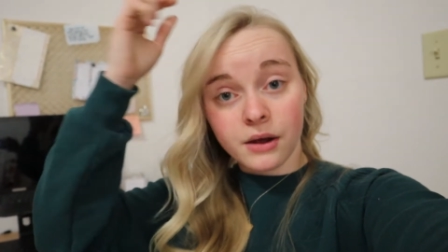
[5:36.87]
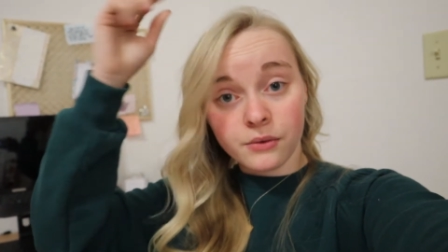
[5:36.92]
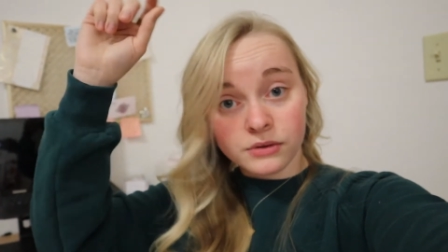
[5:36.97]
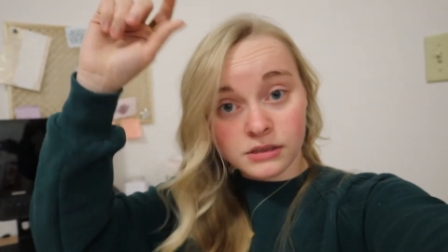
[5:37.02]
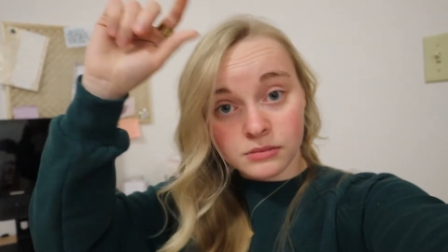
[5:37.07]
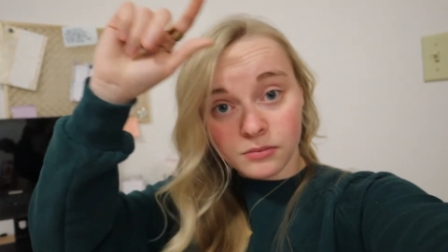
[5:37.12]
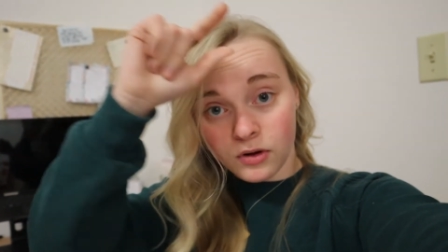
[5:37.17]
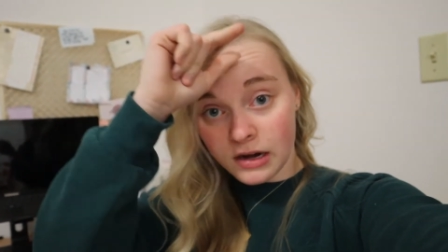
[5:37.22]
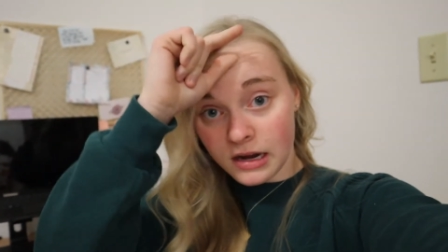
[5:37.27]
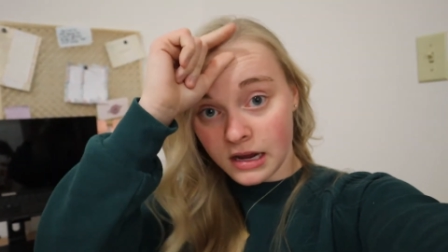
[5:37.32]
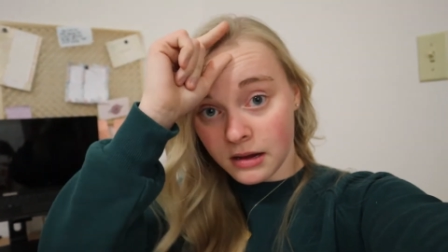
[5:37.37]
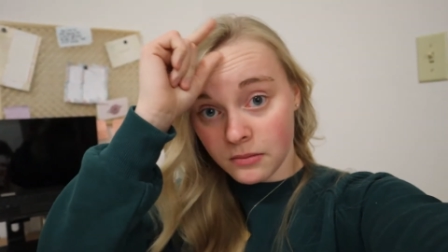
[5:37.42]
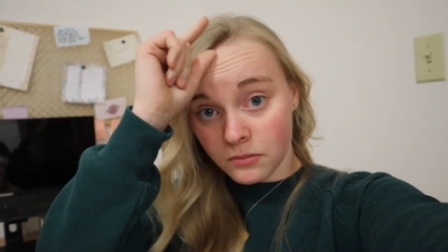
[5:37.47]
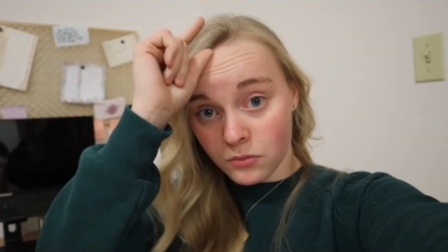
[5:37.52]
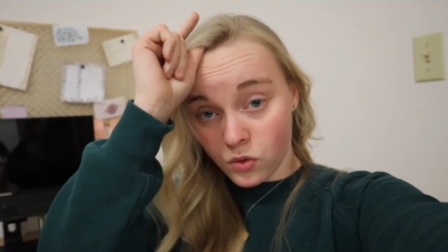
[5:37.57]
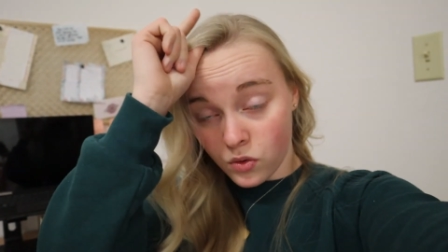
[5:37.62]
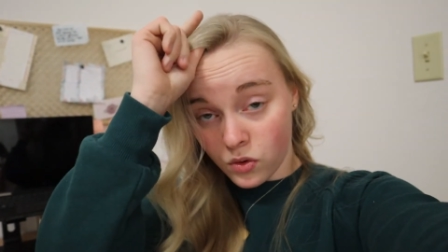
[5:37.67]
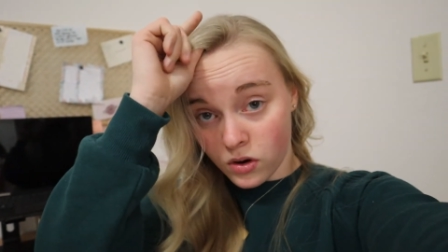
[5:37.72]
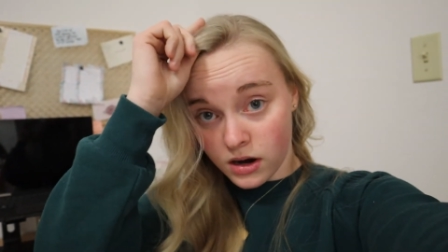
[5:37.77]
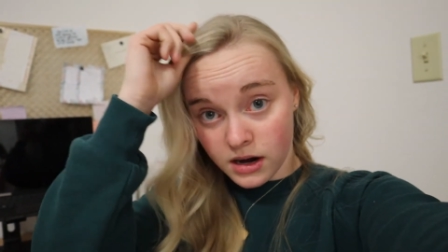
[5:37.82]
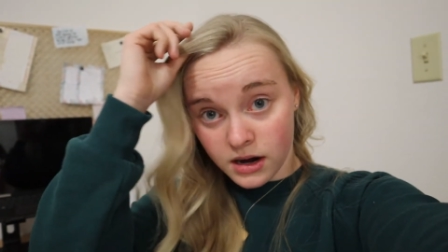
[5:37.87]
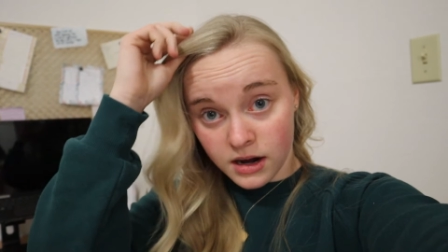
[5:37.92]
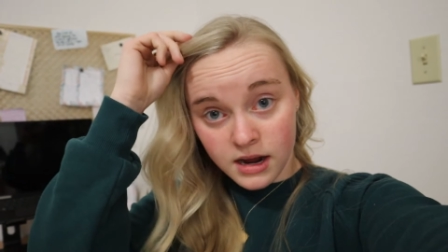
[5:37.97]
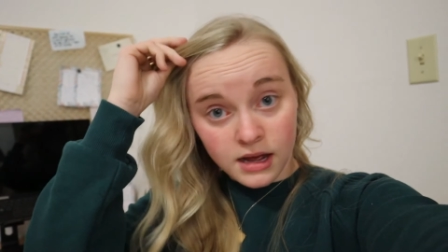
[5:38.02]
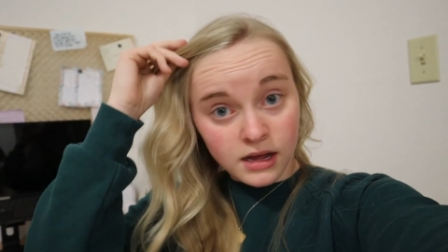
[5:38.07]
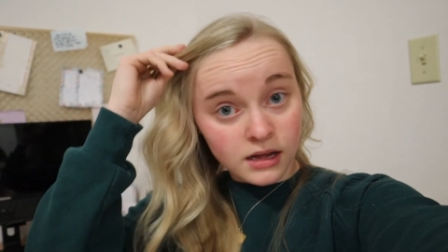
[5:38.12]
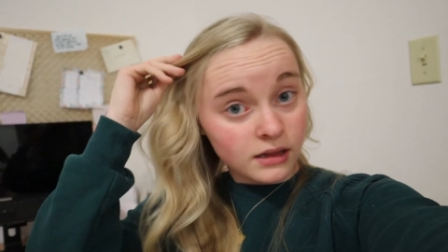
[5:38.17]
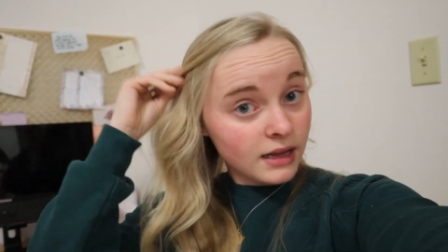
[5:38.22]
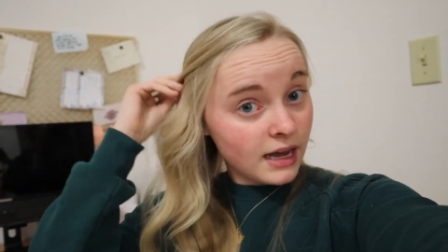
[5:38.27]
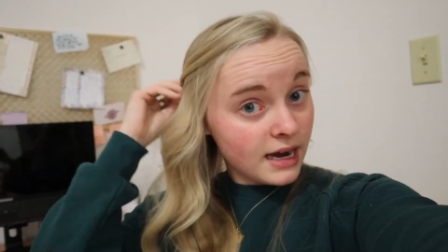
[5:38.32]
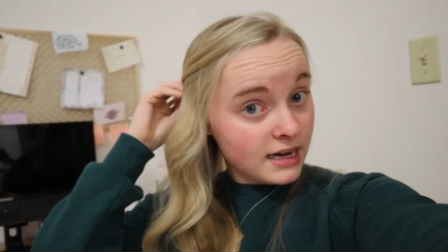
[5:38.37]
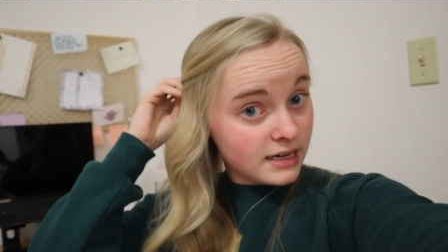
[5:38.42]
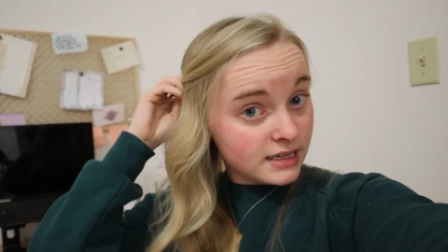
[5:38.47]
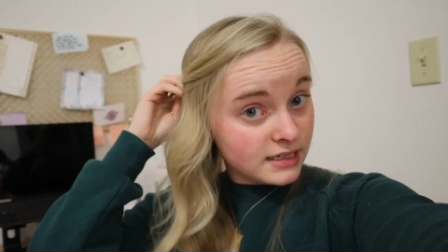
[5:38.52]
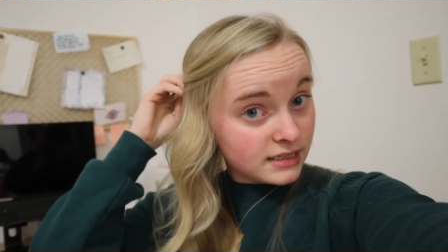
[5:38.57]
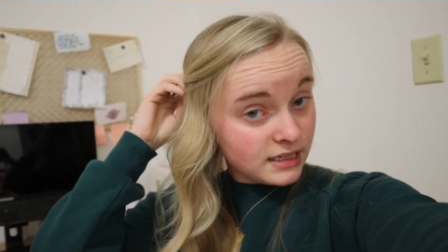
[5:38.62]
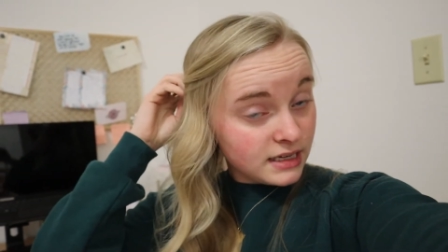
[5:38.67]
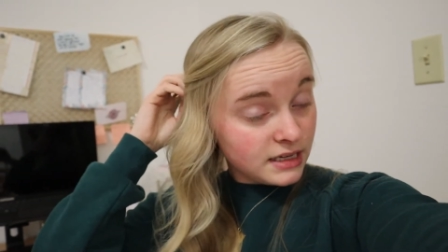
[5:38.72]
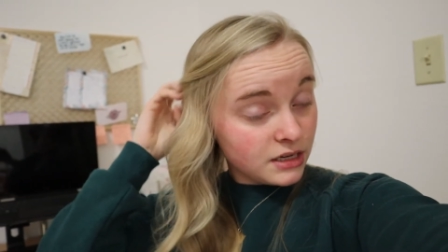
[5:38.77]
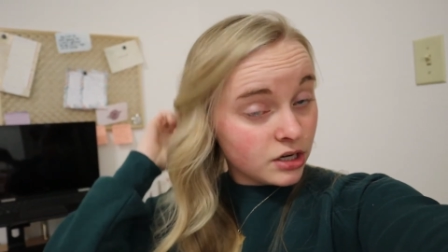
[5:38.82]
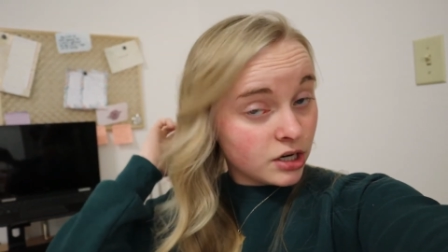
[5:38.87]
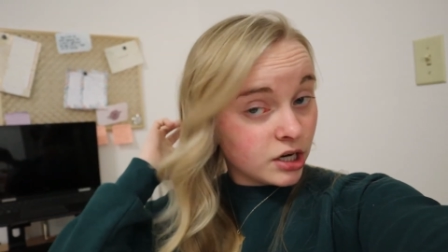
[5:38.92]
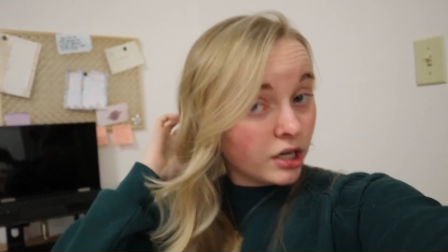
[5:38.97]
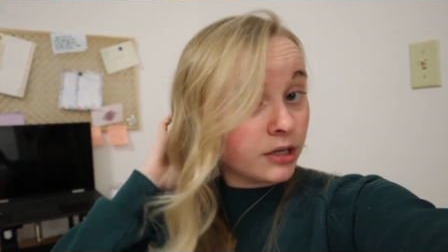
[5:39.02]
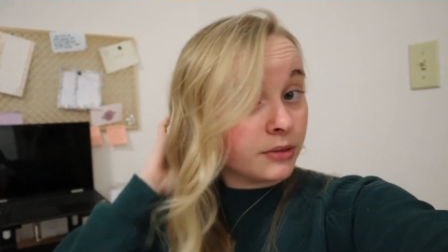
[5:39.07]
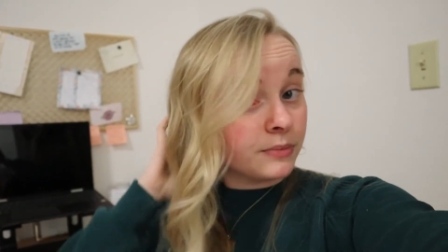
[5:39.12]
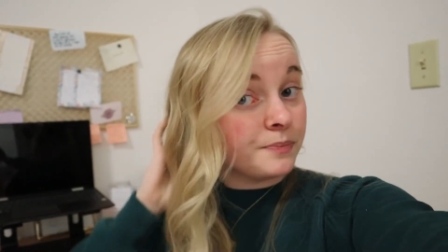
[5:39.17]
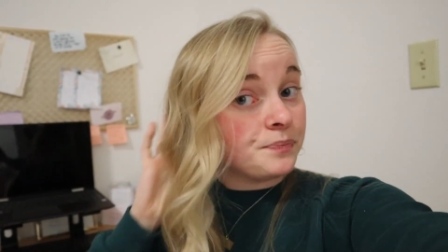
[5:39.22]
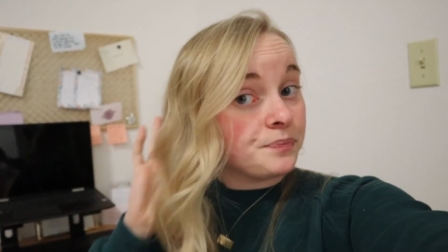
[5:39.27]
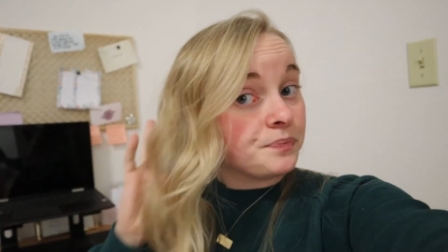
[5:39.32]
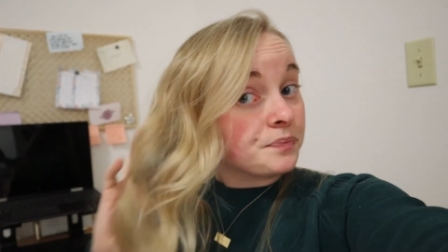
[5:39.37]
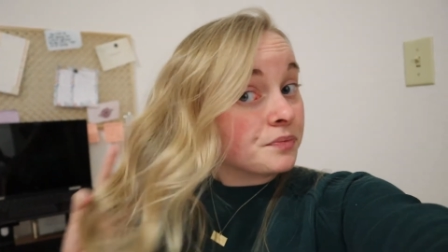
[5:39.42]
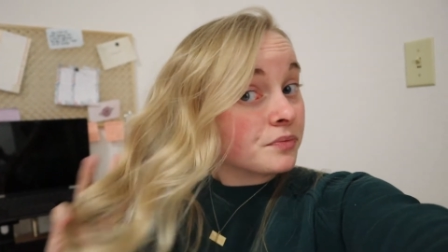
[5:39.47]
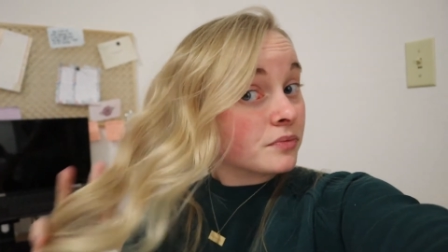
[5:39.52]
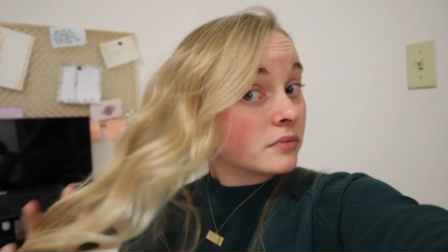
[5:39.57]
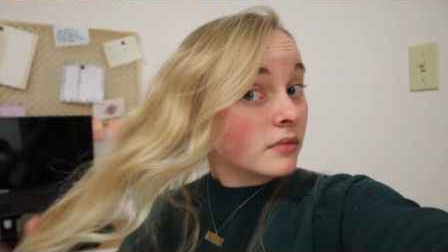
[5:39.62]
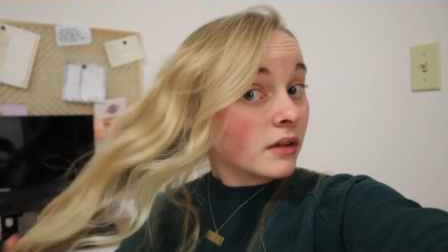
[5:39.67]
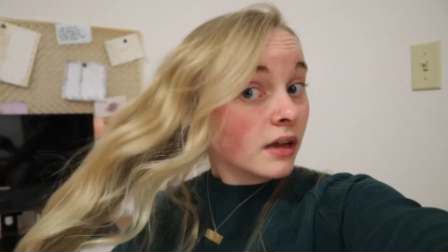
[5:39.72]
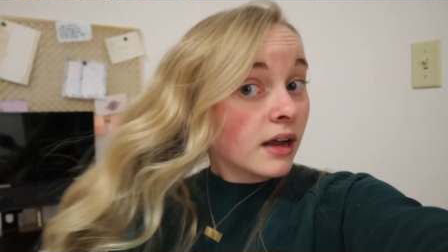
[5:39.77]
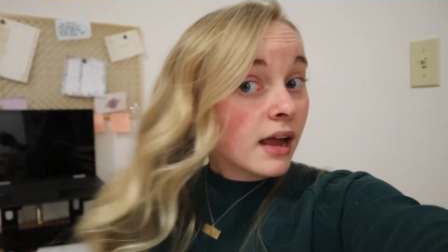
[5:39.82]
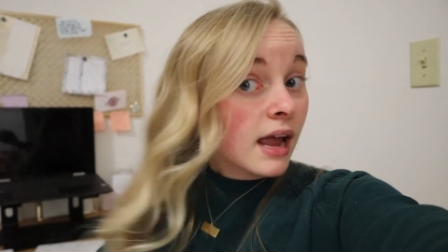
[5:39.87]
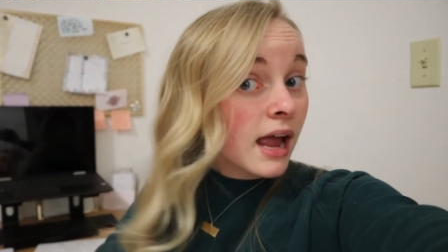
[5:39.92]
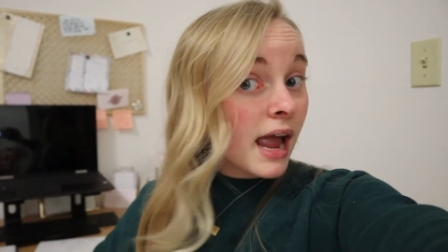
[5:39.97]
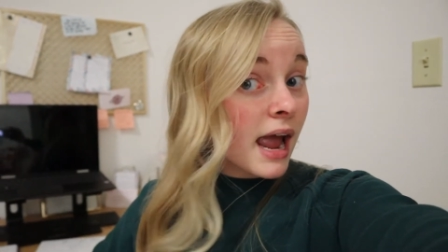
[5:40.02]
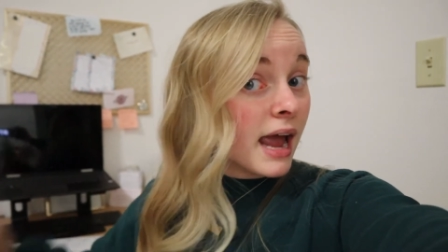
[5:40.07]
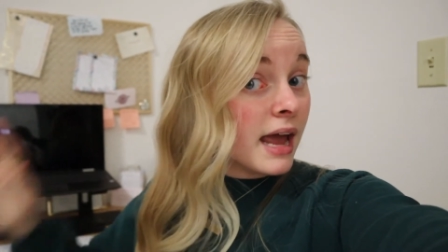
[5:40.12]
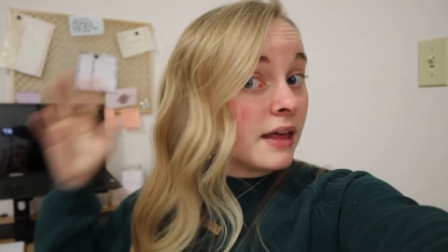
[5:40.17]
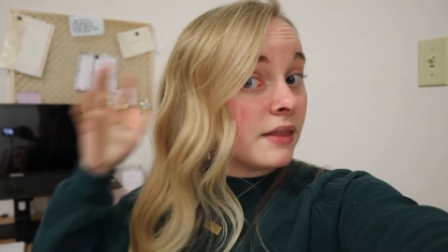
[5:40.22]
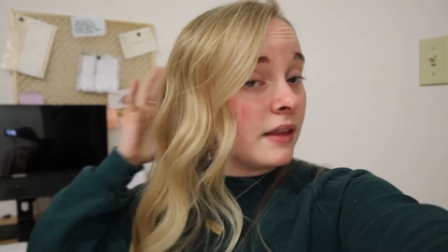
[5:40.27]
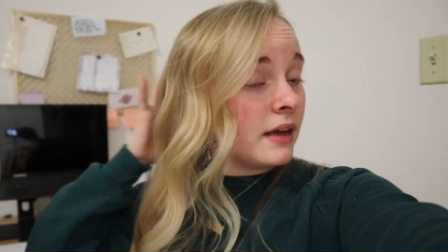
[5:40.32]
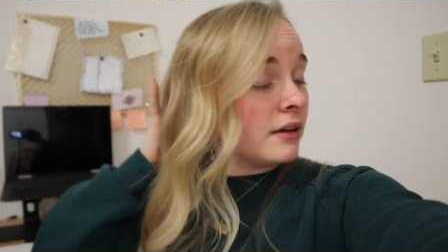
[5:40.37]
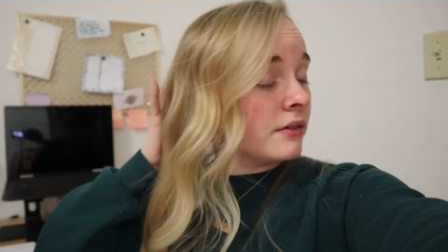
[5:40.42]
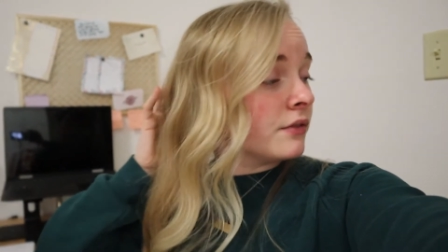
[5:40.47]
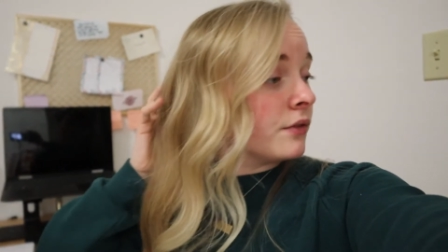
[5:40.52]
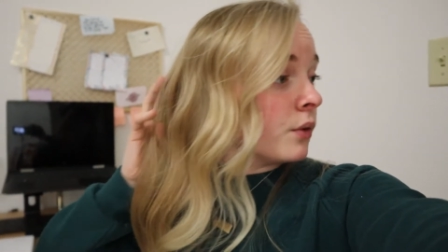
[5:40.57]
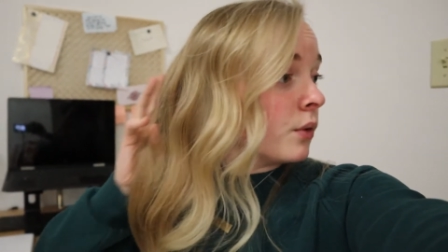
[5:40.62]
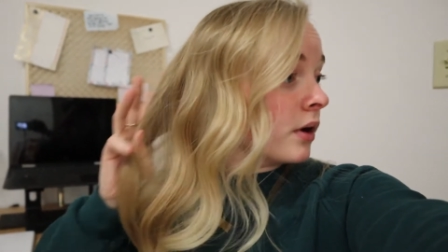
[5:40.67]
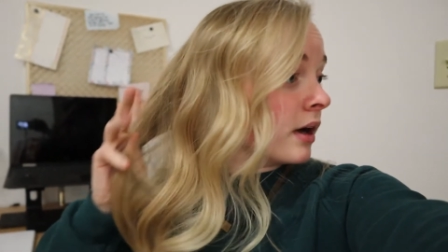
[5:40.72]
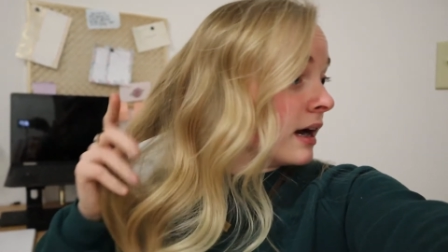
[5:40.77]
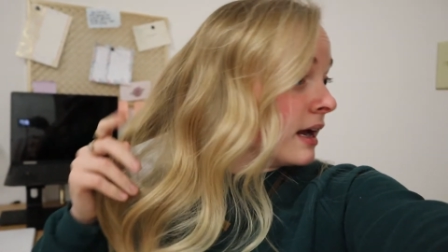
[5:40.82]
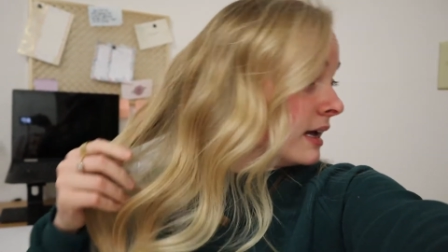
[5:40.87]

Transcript: I was wanting more lightness here, and then for